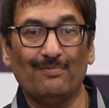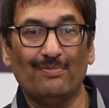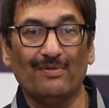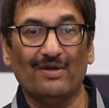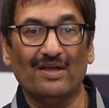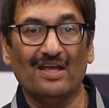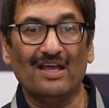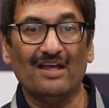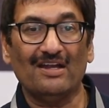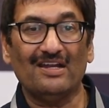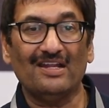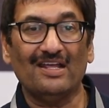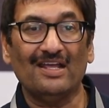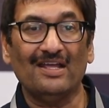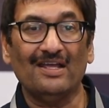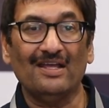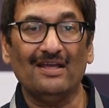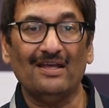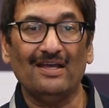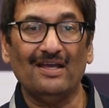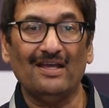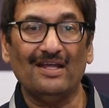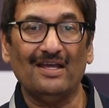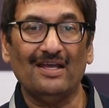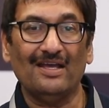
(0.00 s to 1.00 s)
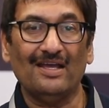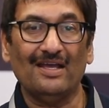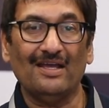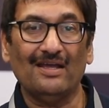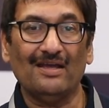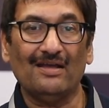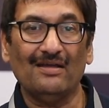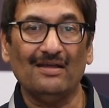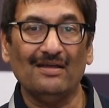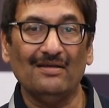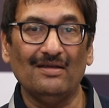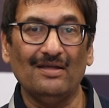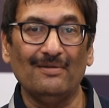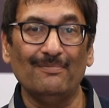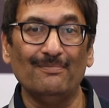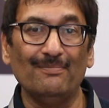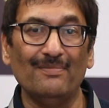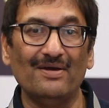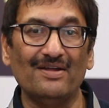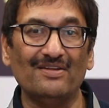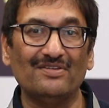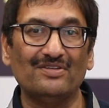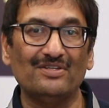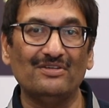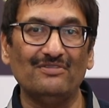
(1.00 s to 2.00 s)
getting a
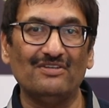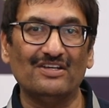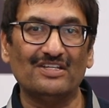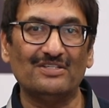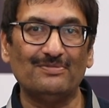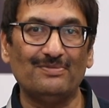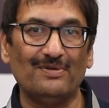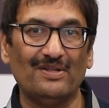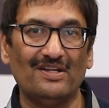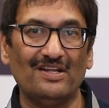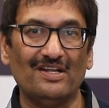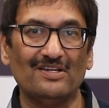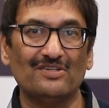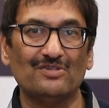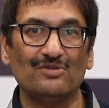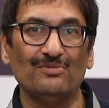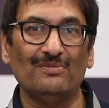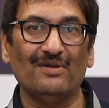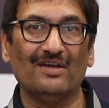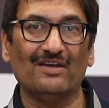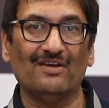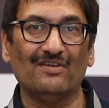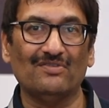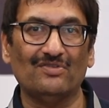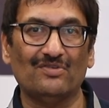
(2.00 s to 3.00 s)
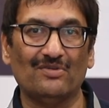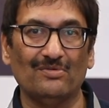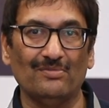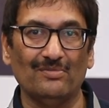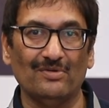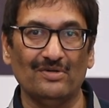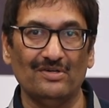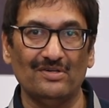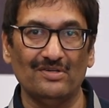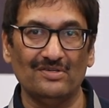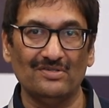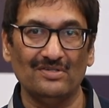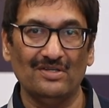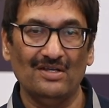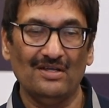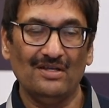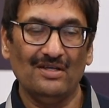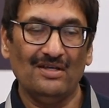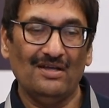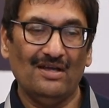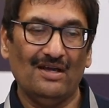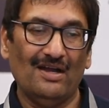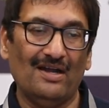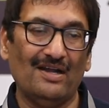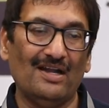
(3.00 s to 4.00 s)
immersive experience to my customers,
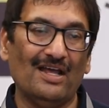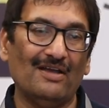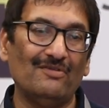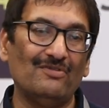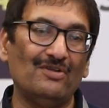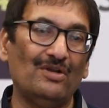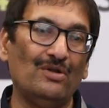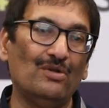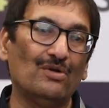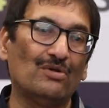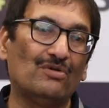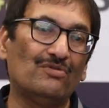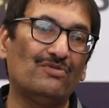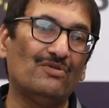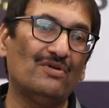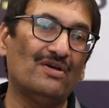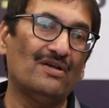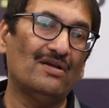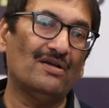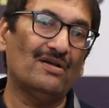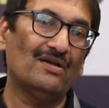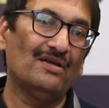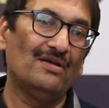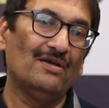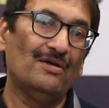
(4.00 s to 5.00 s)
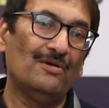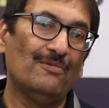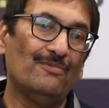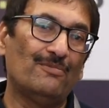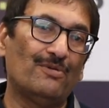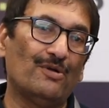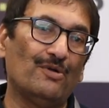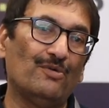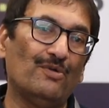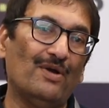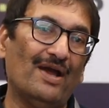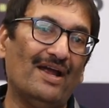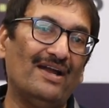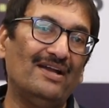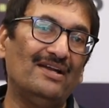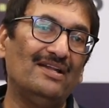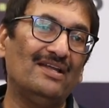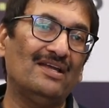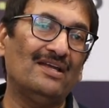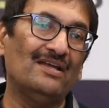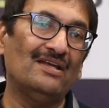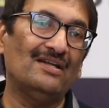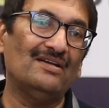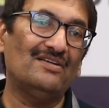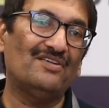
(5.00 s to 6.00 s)
and I will look for
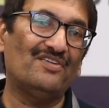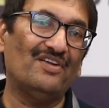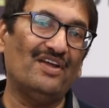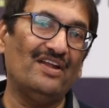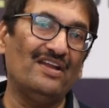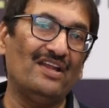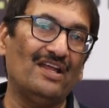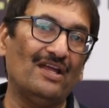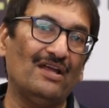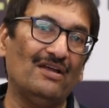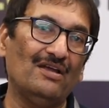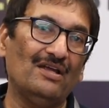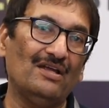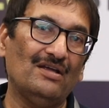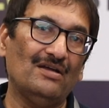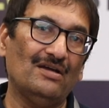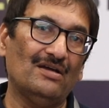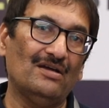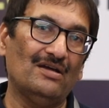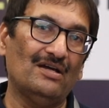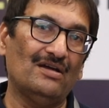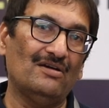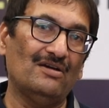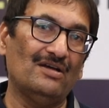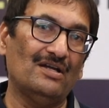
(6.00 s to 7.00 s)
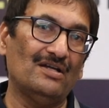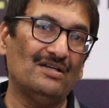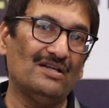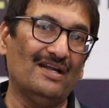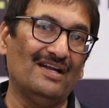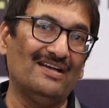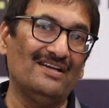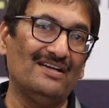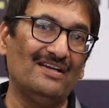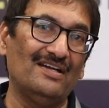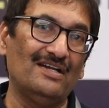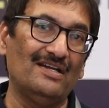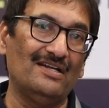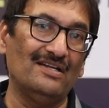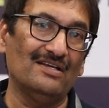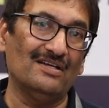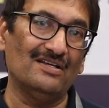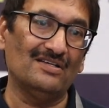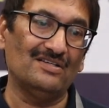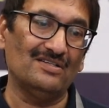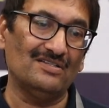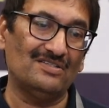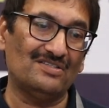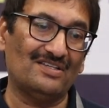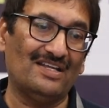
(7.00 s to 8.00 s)
providing training and
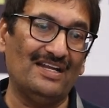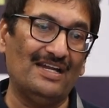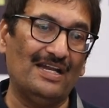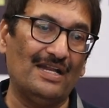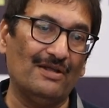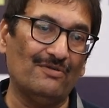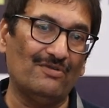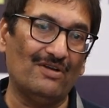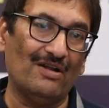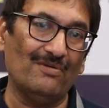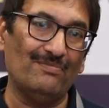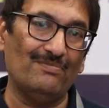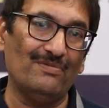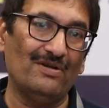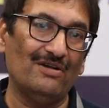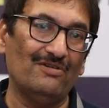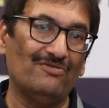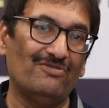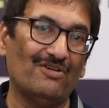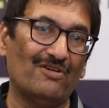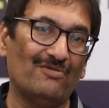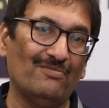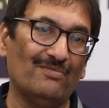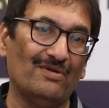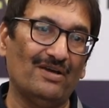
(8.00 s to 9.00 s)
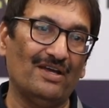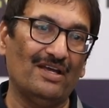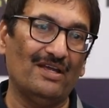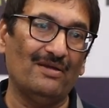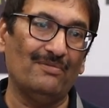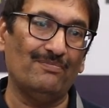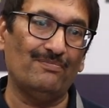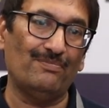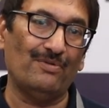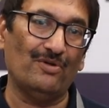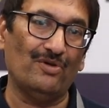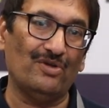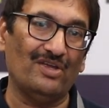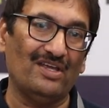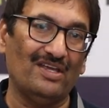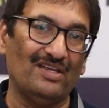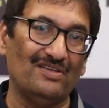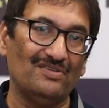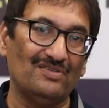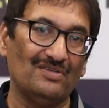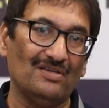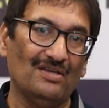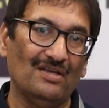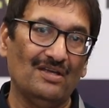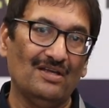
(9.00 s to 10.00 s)
skill development for my
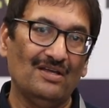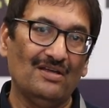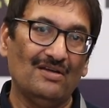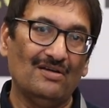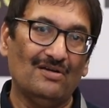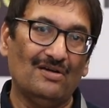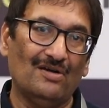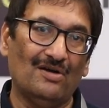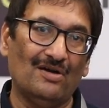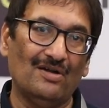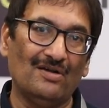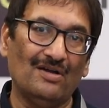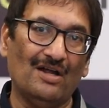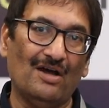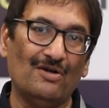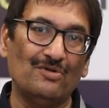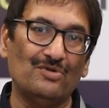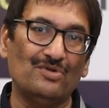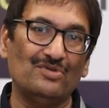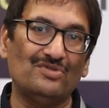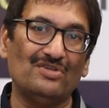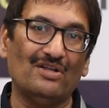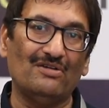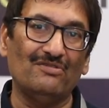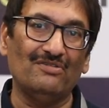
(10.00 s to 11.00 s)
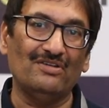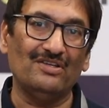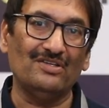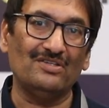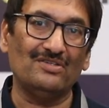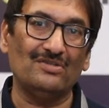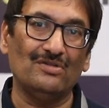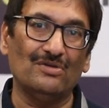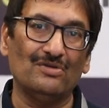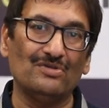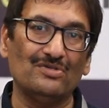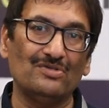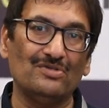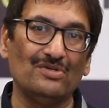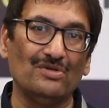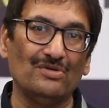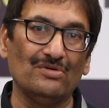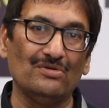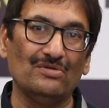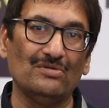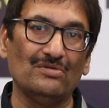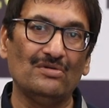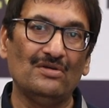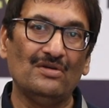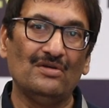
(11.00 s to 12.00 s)
employees on how to service those
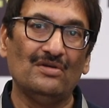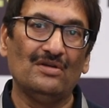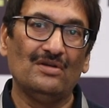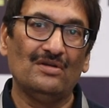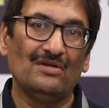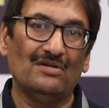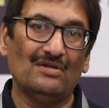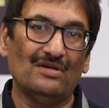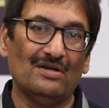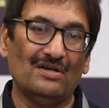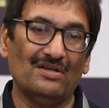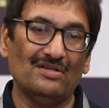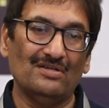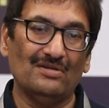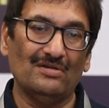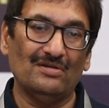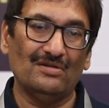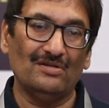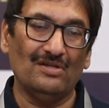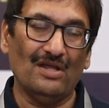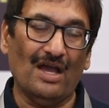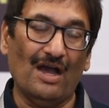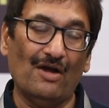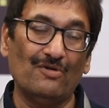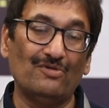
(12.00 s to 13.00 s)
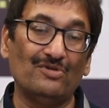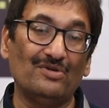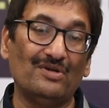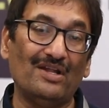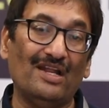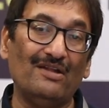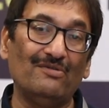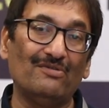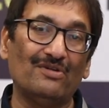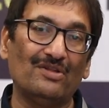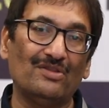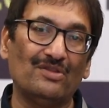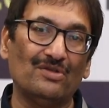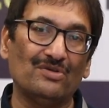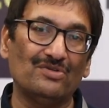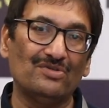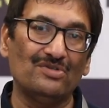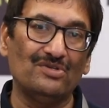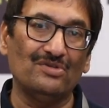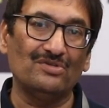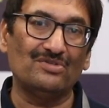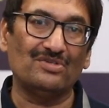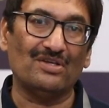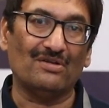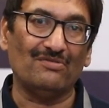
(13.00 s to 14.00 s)
new how to deliver those
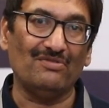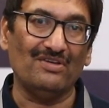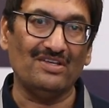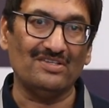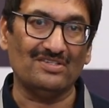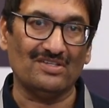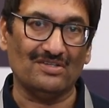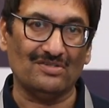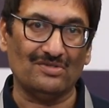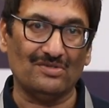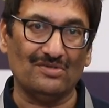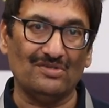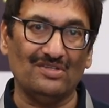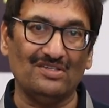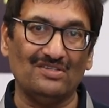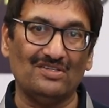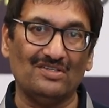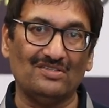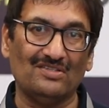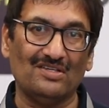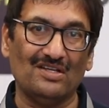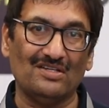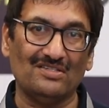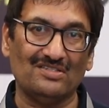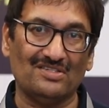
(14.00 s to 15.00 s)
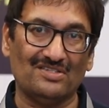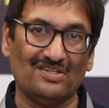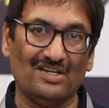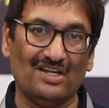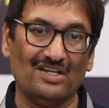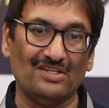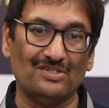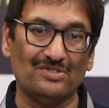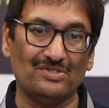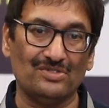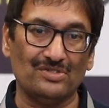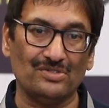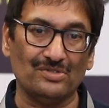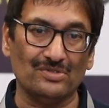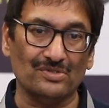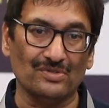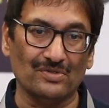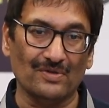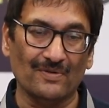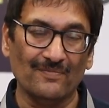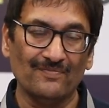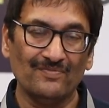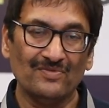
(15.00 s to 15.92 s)
new services. So, this is at stage 2.